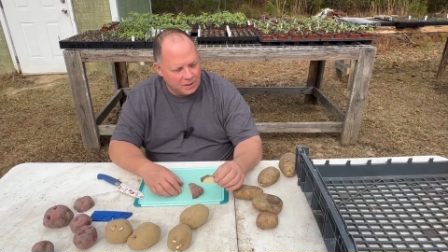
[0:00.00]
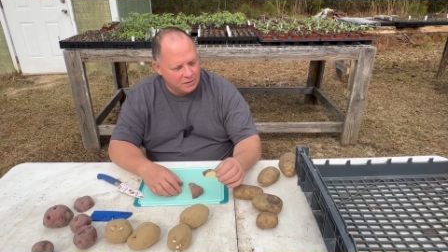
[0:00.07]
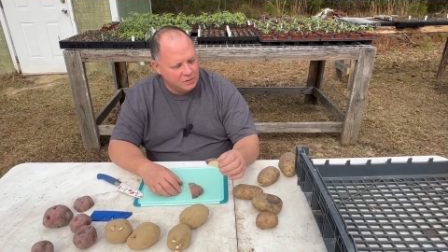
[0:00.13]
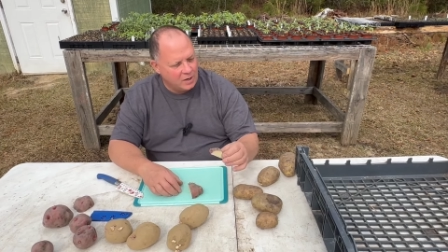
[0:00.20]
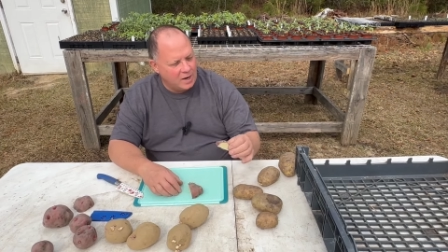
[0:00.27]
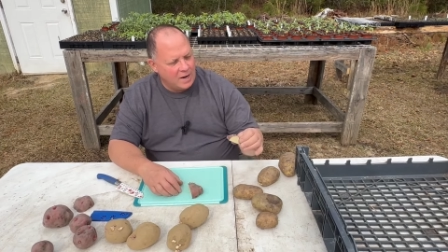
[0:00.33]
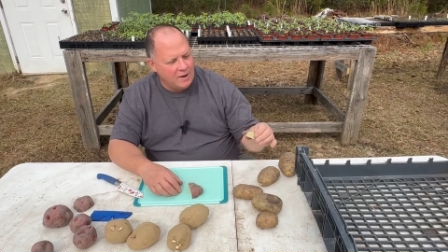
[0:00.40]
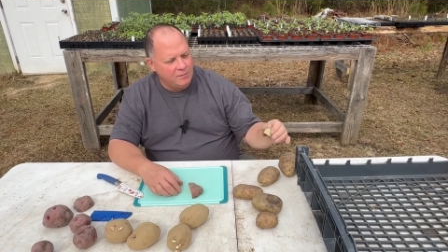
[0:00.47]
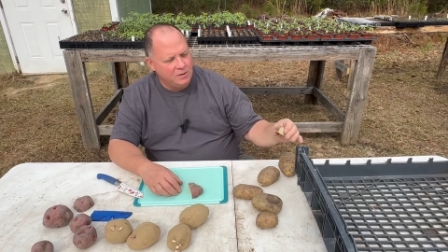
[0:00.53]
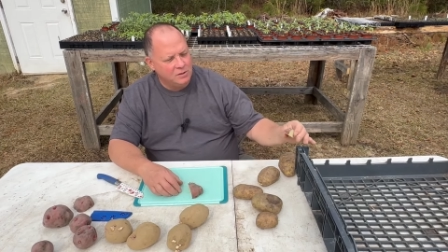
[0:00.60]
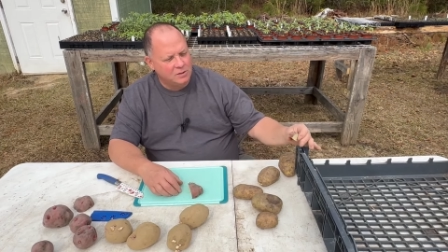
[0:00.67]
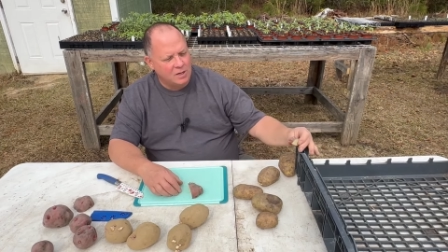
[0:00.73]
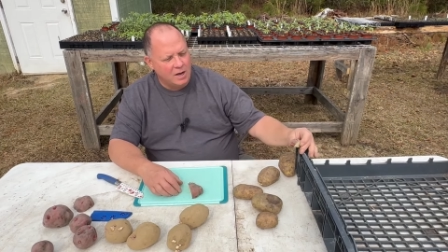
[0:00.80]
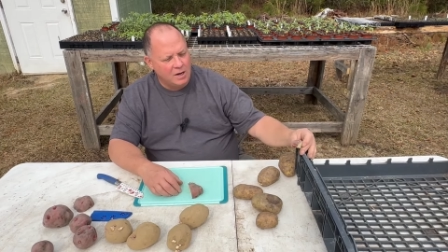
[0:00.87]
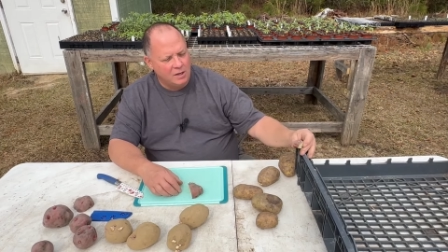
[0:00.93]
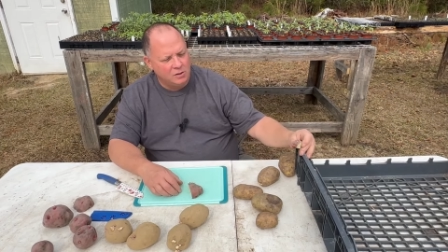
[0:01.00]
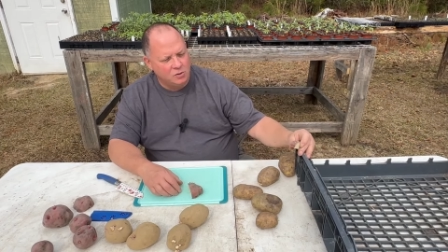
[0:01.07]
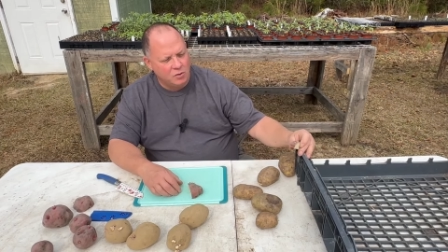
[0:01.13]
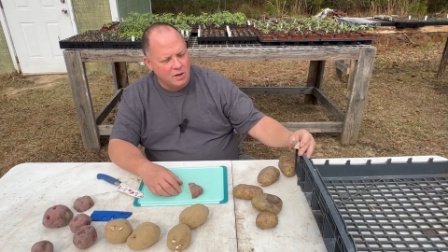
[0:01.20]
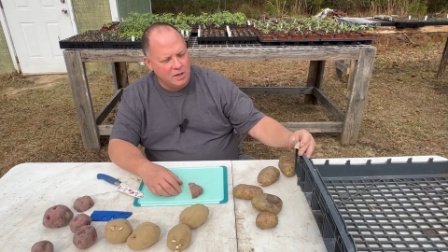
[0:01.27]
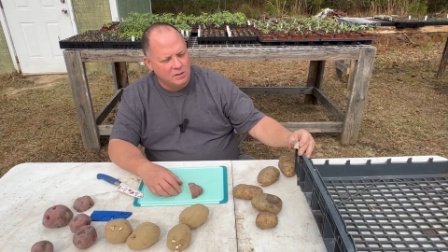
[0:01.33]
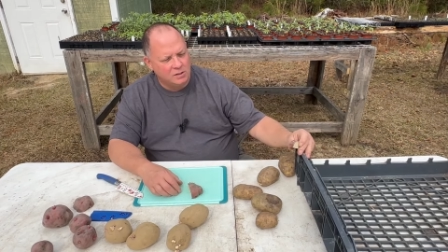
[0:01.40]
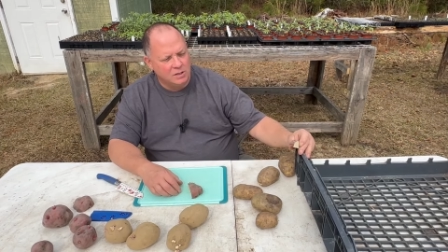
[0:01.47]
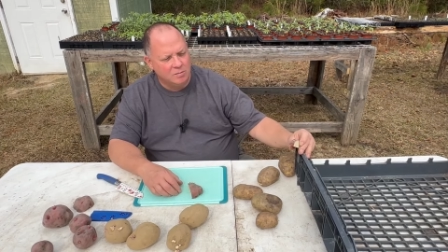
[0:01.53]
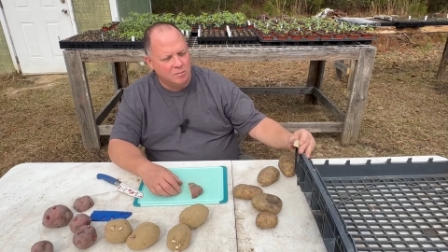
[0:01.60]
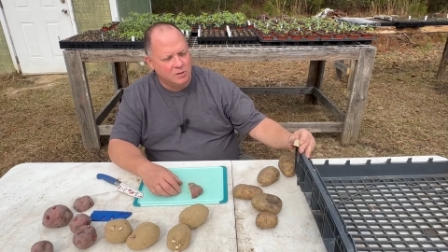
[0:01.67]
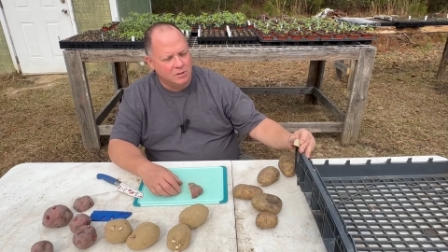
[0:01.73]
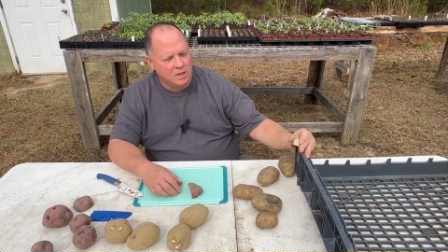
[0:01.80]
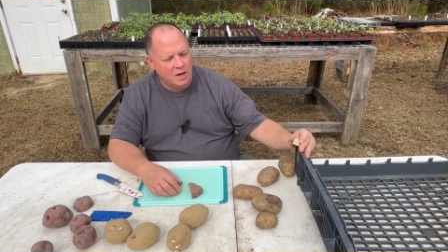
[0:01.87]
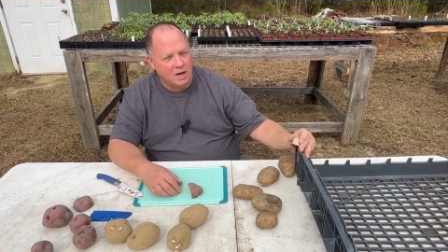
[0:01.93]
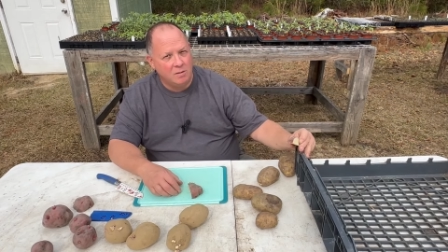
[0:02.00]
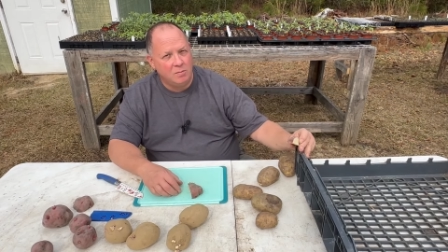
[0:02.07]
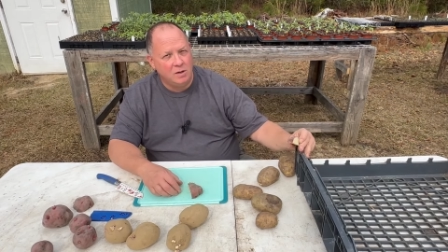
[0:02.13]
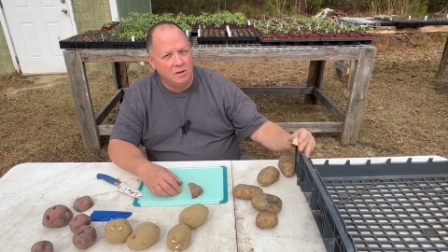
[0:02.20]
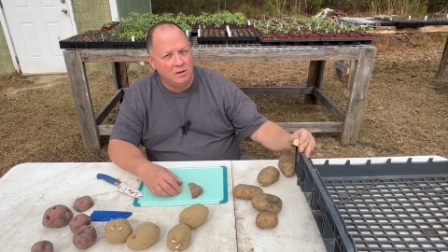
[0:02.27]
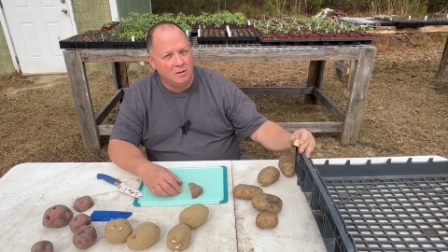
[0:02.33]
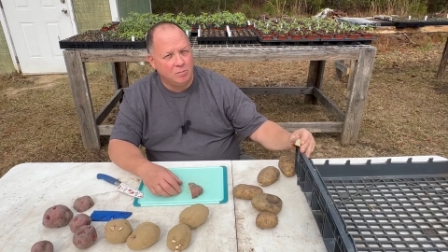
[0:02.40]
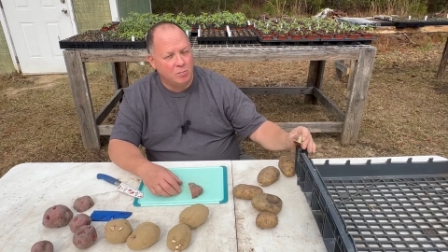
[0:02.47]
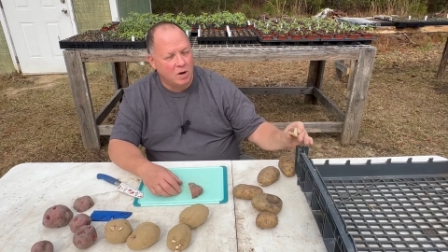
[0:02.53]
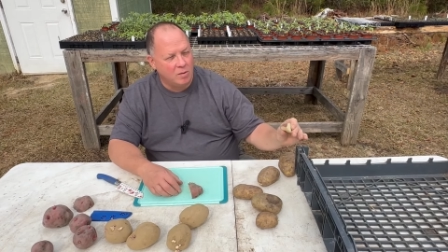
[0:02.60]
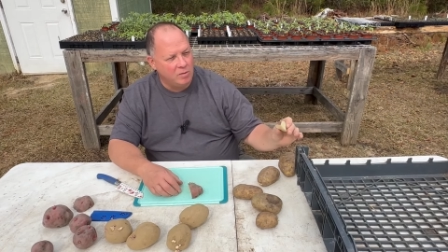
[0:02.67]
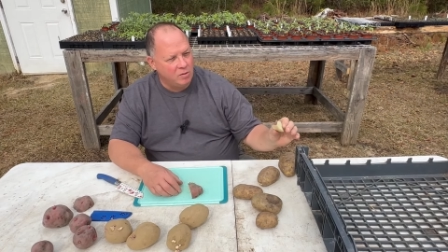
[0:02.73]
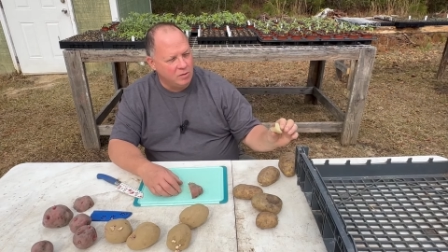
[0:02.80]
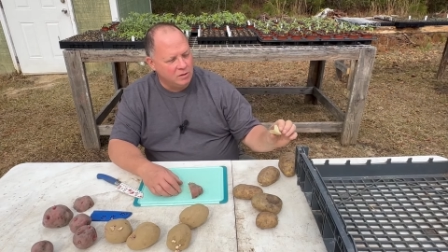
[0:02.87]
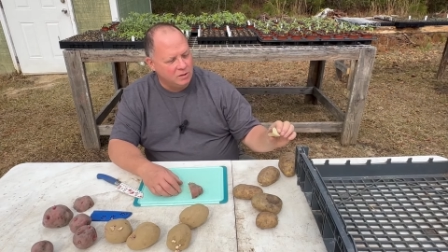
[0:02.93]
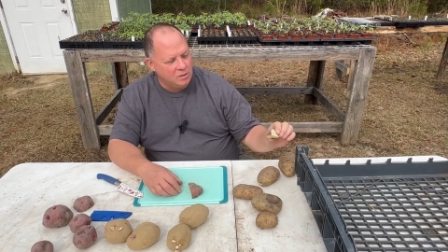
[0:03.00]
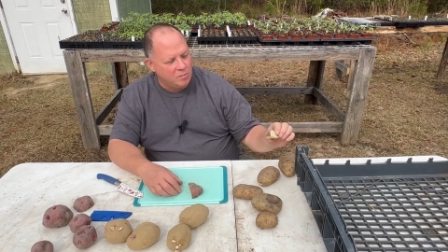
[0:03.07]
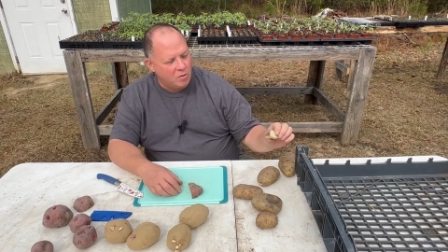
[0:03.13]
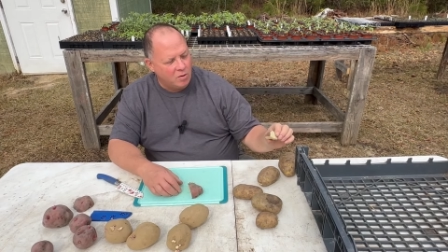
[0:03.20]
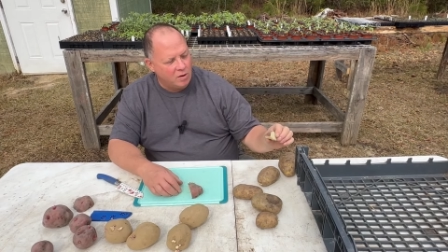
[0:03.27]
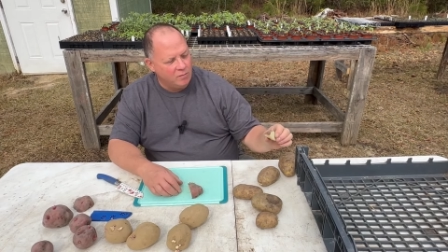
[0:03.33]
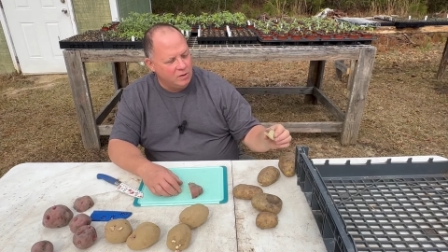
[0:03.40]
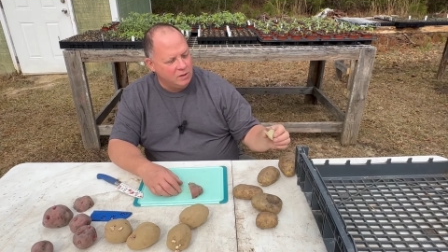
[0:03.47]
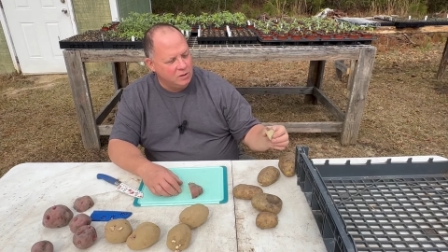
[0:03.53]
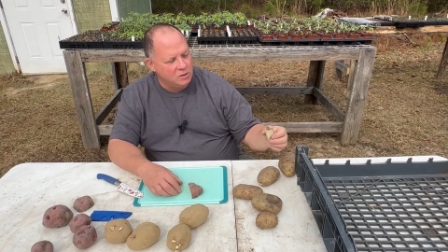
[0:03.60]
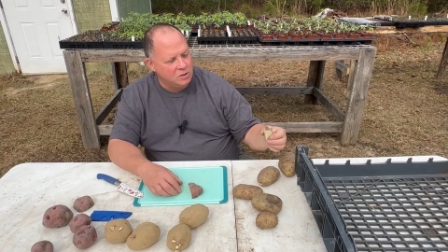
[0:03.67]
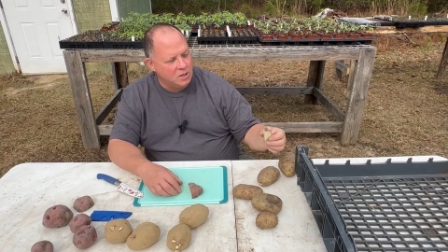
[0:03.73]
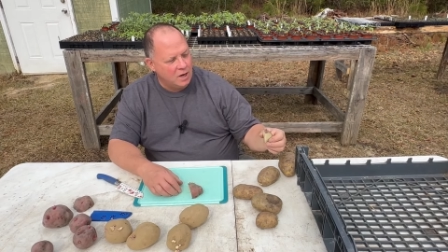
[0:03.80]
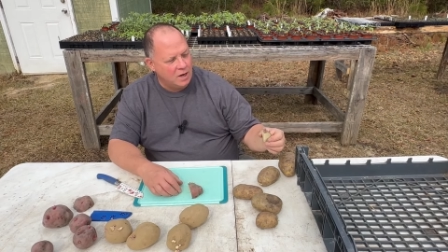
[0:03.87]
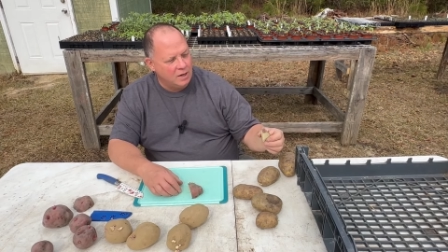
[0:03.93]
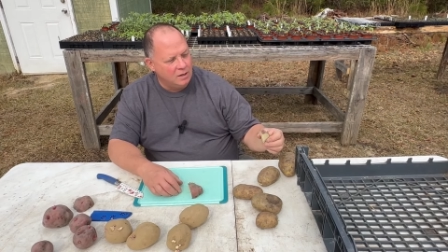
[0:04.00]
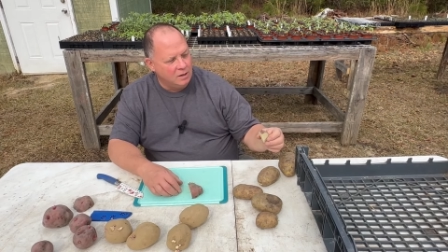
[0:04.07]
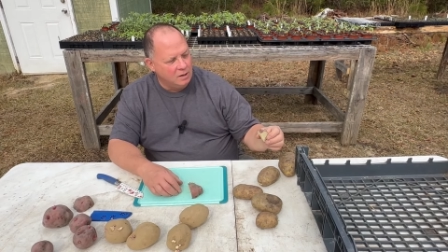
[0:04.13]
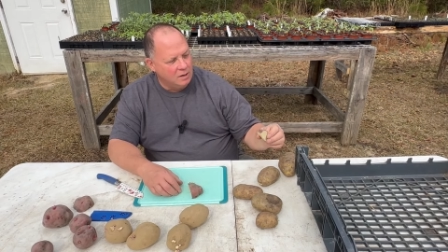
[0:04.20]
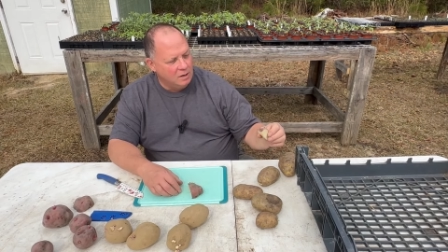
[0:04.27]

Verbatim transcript: So I have this kind of tray sitting beside me. You probably only see part of it in the shot,